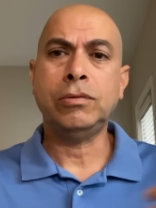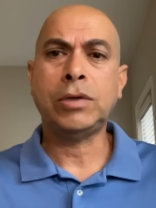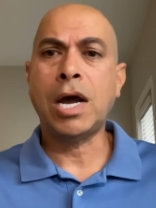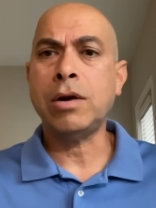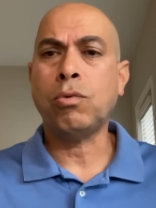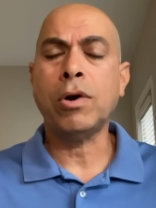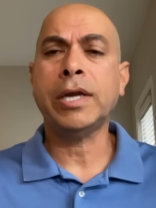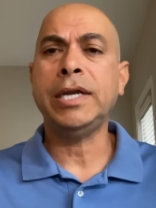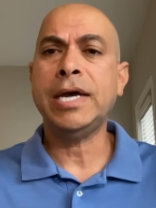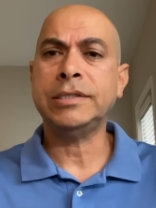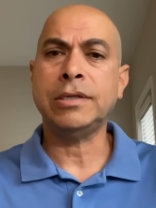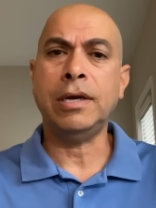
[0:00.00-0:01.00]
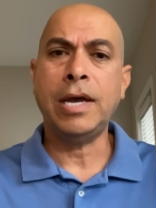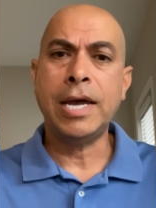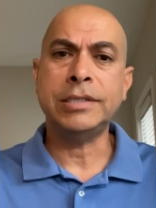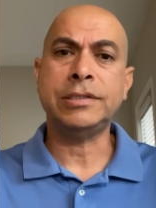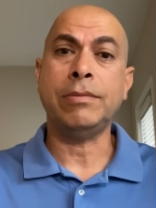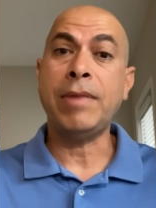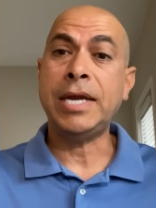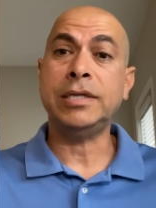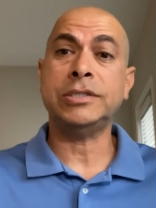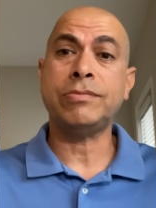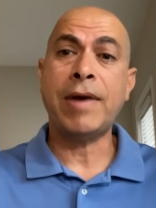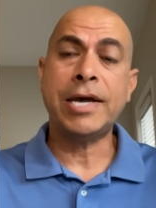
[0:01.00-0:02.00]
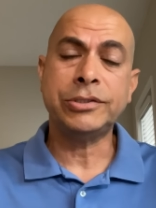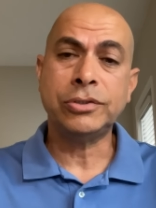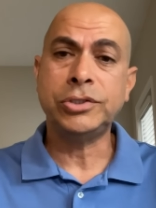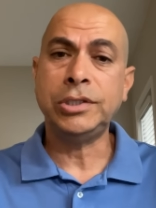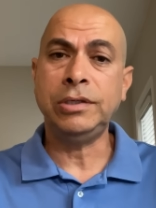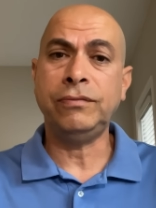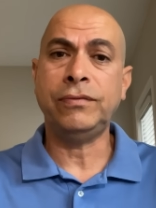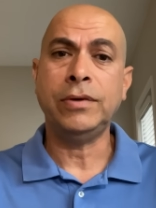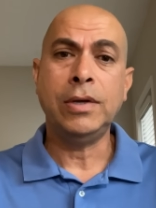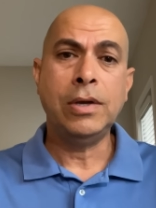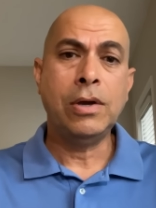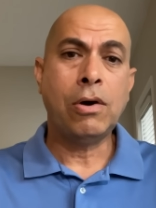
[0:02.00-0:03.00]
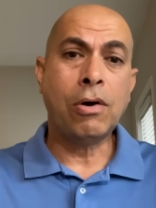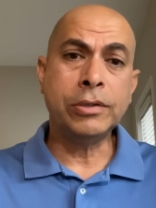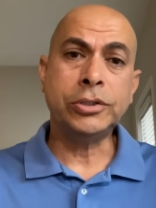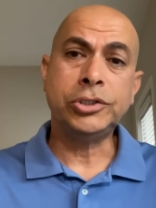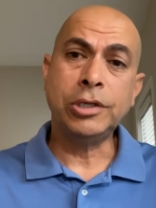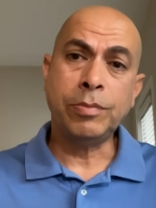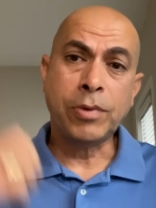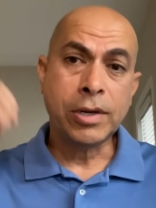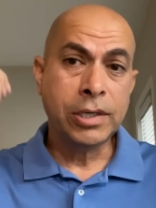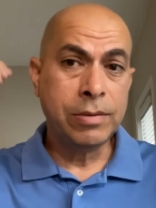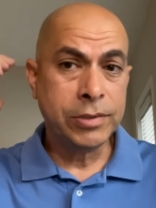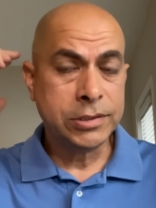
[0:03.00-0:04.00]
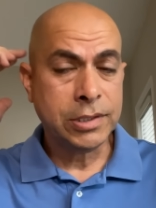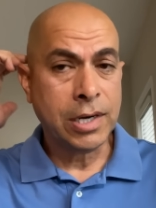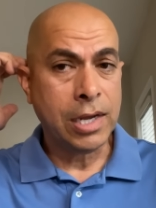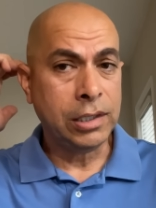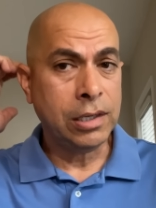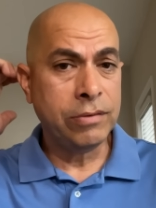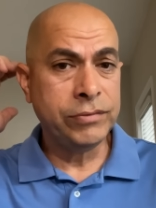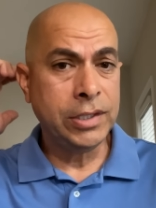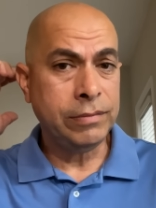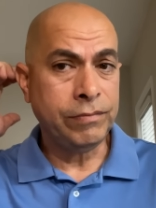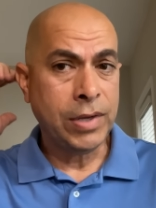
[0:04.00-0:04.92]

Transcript: kind of working as the maintenance master chief on the ship on Nimitz, and I loved it.